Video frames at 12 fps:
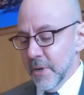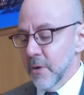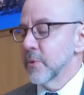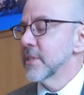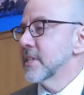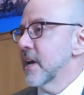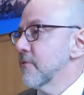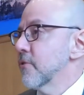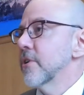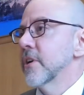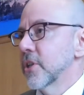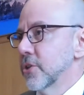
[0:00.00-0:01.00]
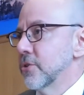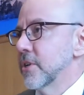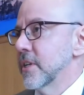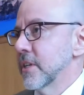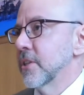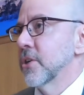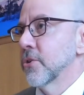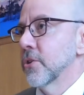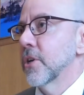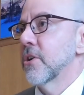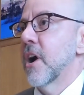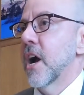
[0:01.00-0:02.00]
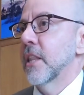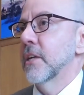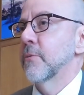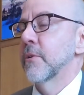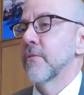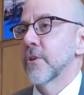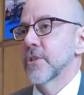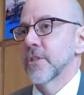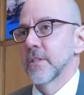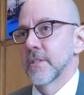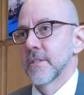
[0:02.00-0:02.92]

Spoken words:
it was never included in the earlier Hollywood versions.